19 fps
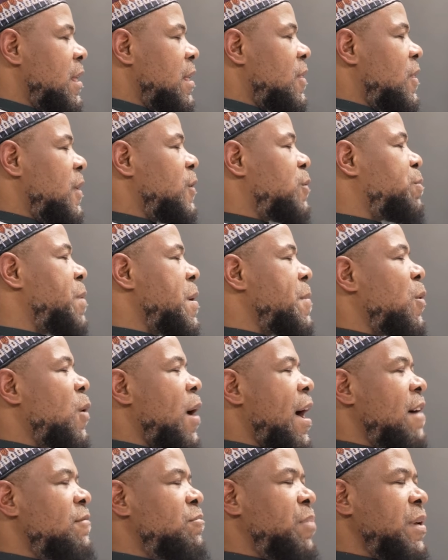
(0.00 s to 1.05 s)
these people
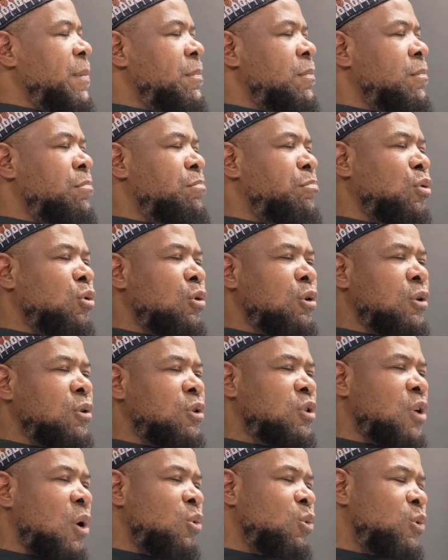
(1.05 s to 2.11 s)
have been
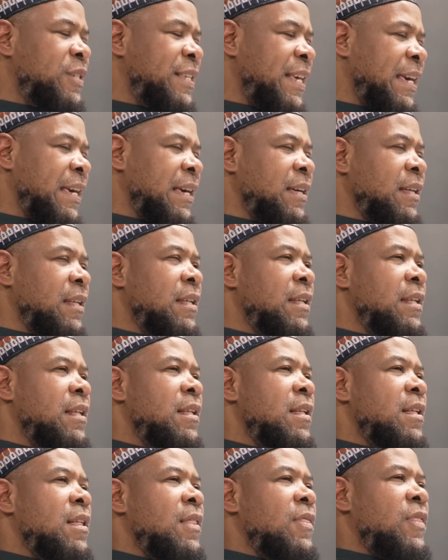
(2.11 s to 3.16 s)
bulldozing
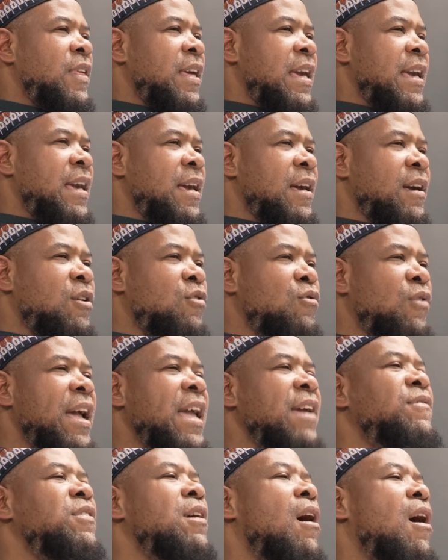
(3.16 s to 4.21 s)
the
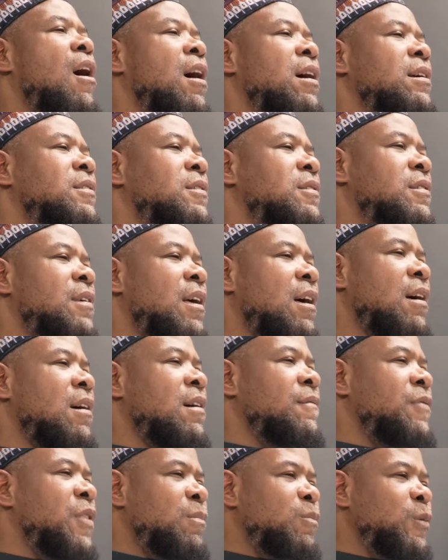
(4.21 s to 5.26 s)
graveyards
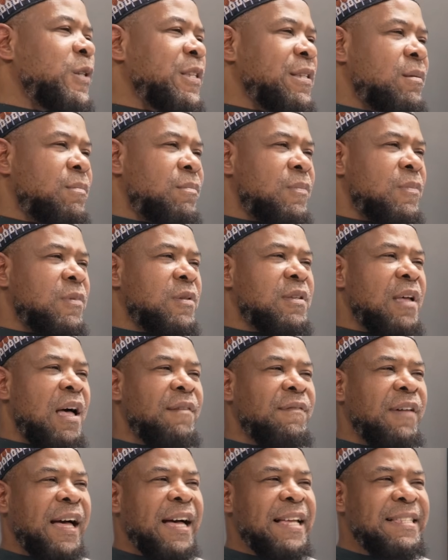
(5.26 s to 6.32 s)
of the Muslims
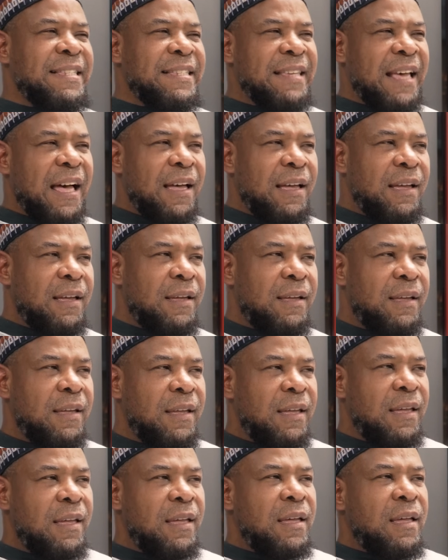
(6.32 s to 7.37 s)
of Gaza.
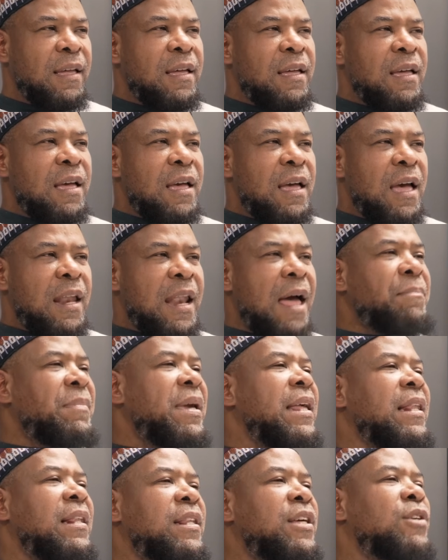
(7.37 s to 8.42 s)
And I
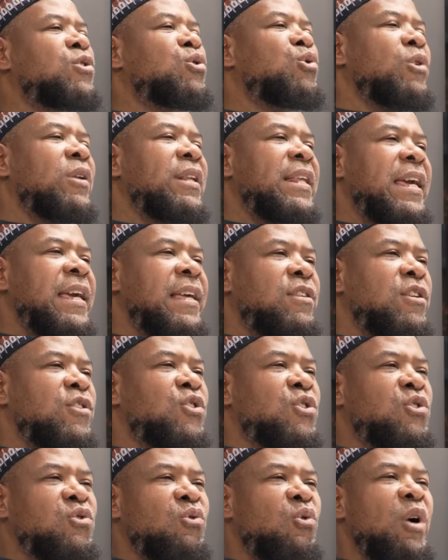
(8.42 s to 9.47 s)
mean literally
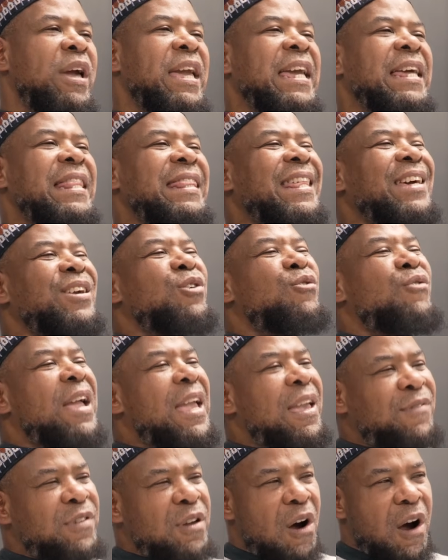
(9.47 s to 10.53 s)
destroying the
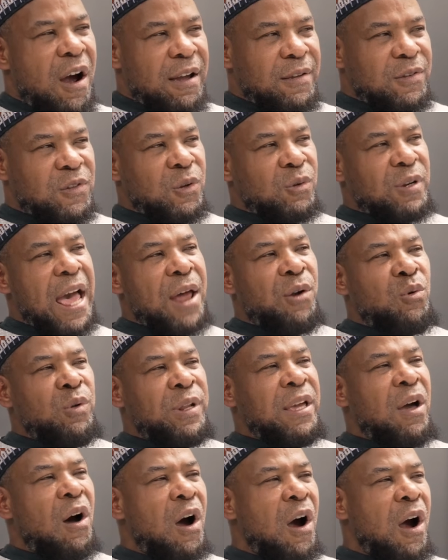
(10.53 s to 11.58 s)
graveyards. So not
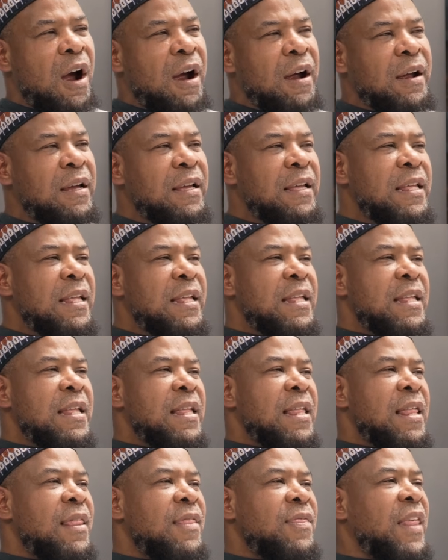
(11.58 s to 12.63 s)
only are
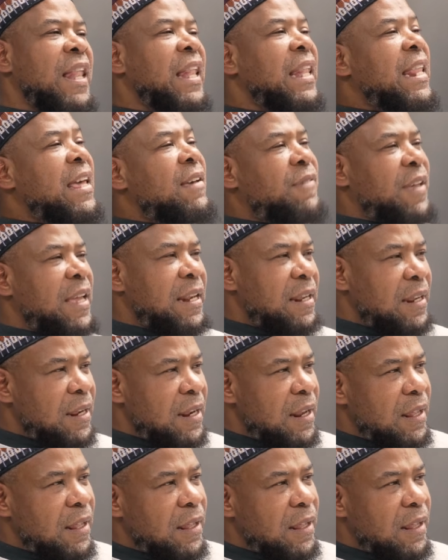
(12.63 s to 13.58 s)
the living,